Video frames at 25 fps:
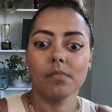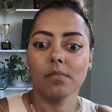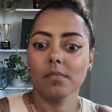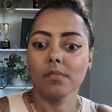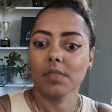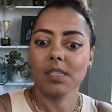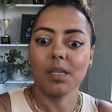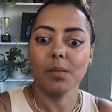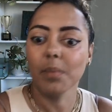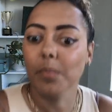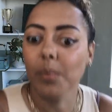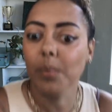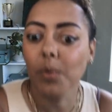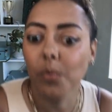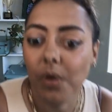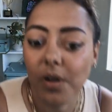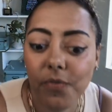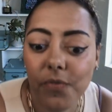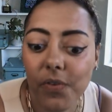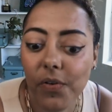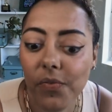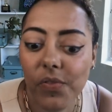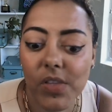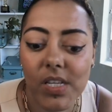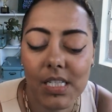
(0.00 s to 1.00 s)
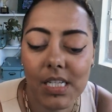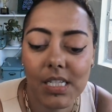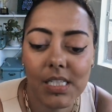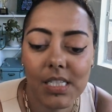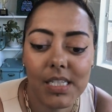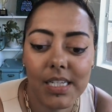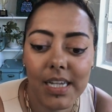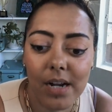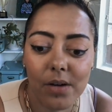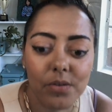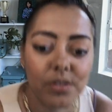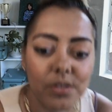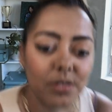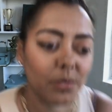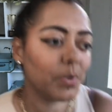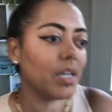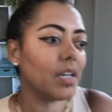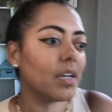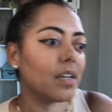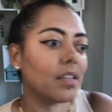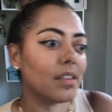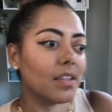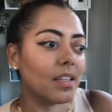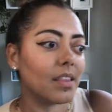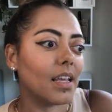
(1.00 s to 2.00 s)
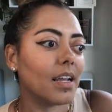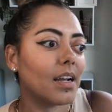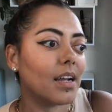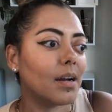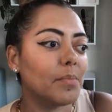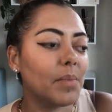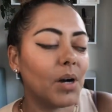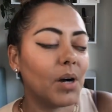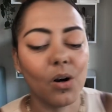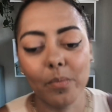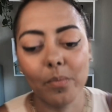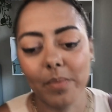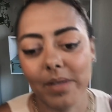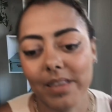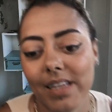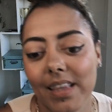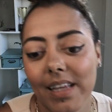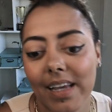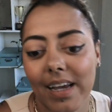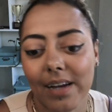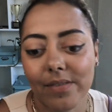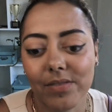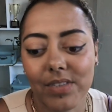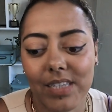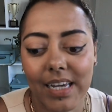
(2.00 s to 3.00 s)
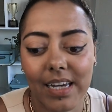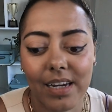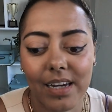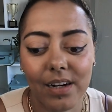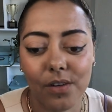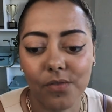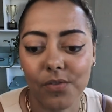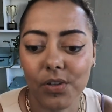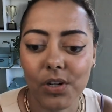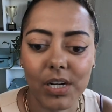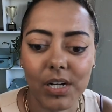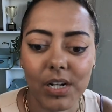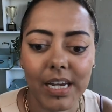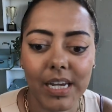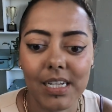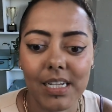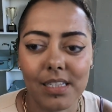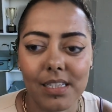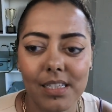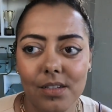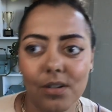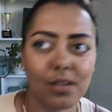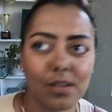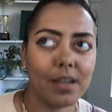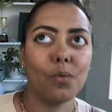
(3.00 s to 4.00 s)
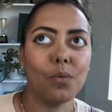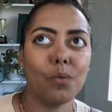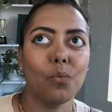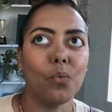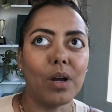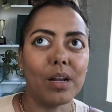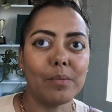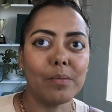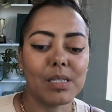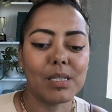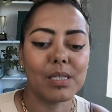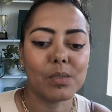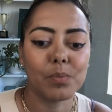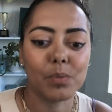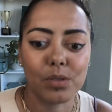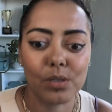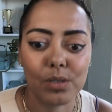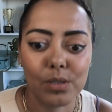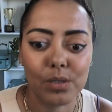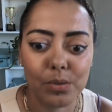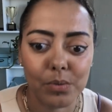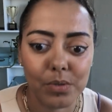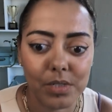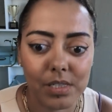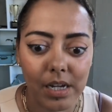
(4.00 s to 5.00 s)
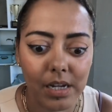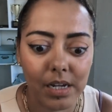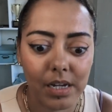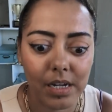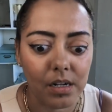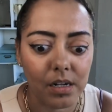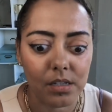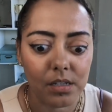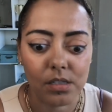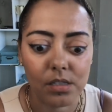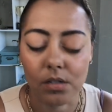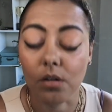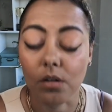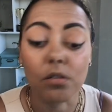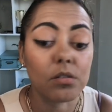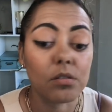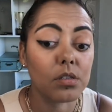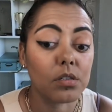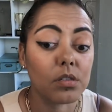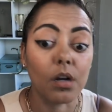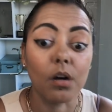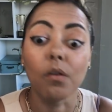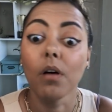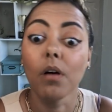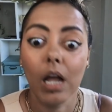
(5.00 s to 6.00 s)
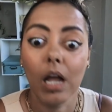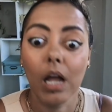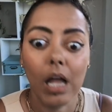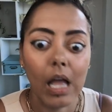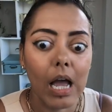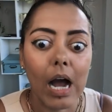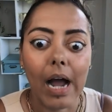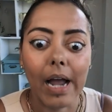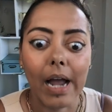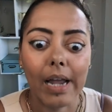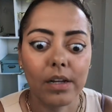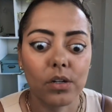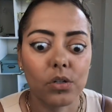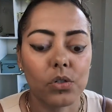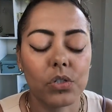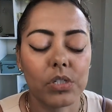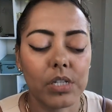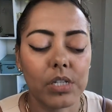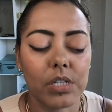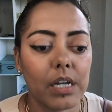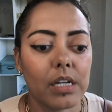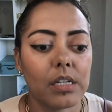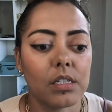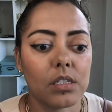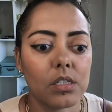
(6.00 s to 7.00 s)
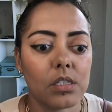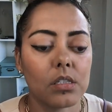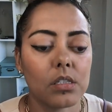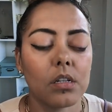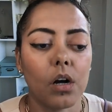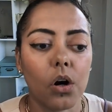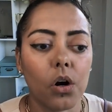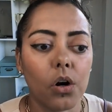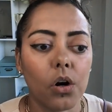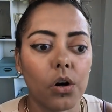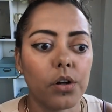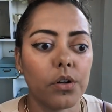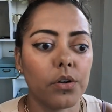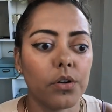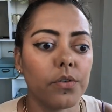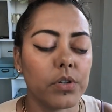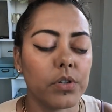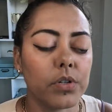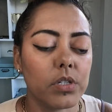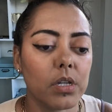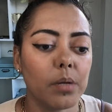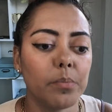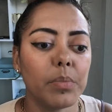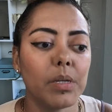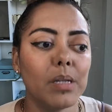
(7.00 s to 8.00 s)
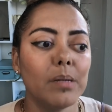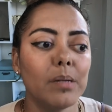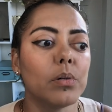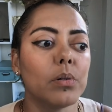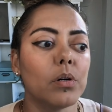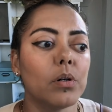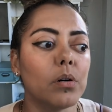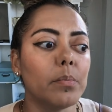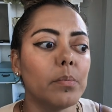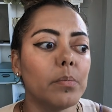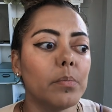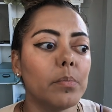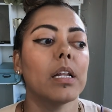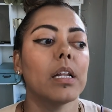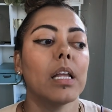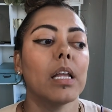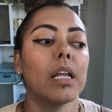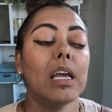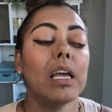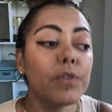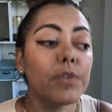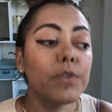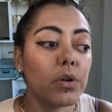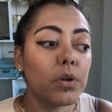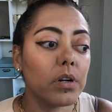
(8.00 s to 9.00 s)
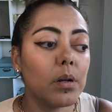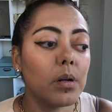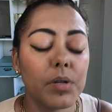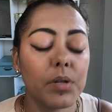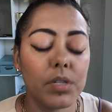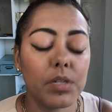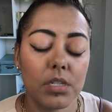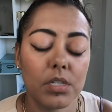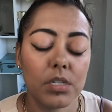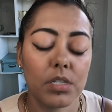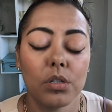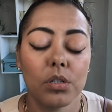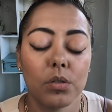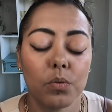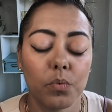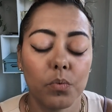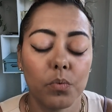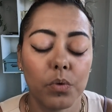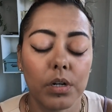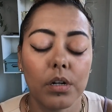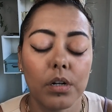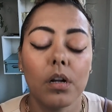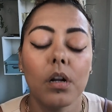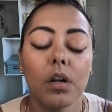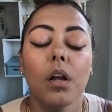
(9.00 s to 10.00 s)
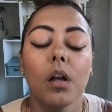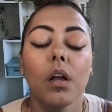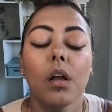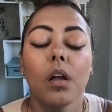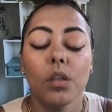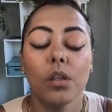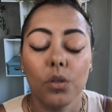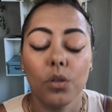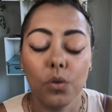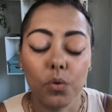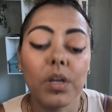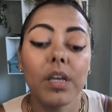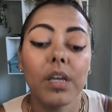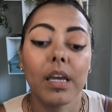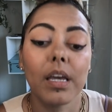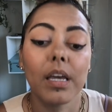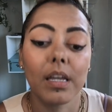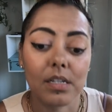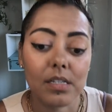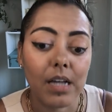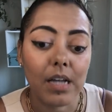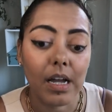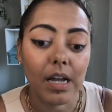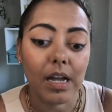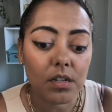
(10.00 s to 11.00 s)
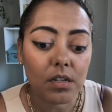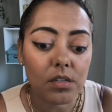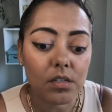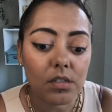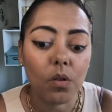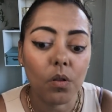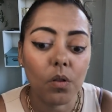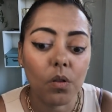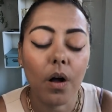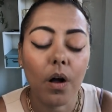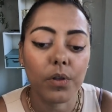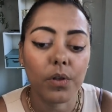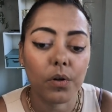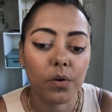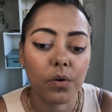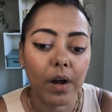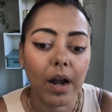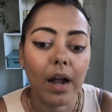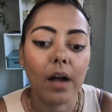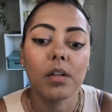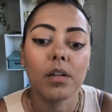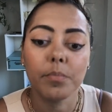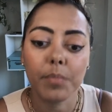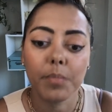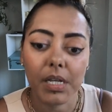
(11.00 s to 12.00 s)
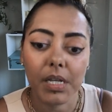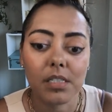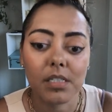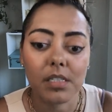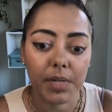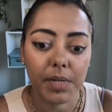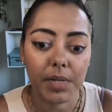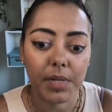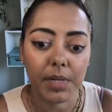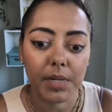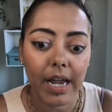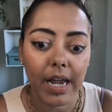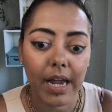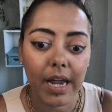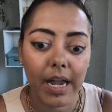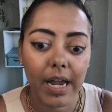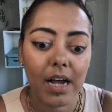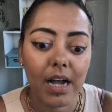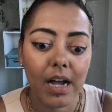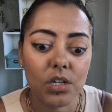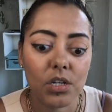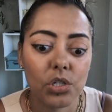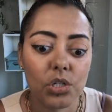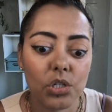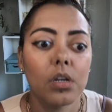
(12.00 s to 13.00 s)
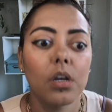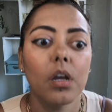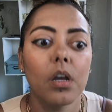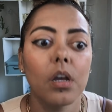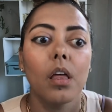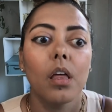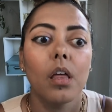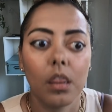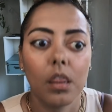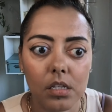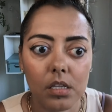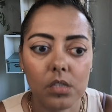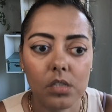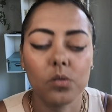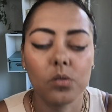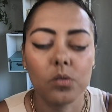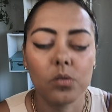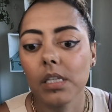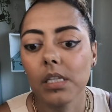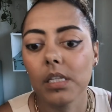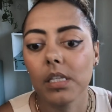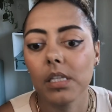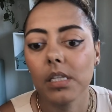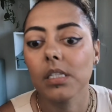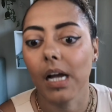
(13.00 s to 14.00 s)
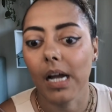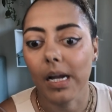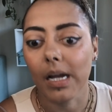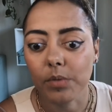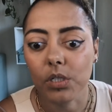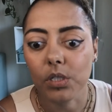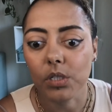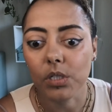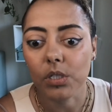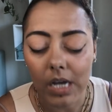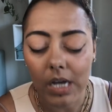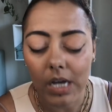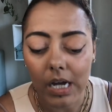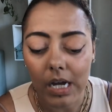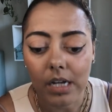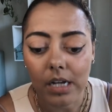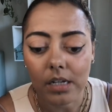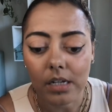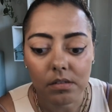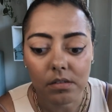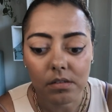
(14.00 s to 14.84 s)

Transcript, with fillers: some people work 50, 60 hours a week and then they come home and then they have to take care of their kids. They're like, when am I supposed to do a side hustle? So I understand it's harder for some people. But if you're in a position where you can get a side hustle off the ground and make some extra cash, this would be the time to do that.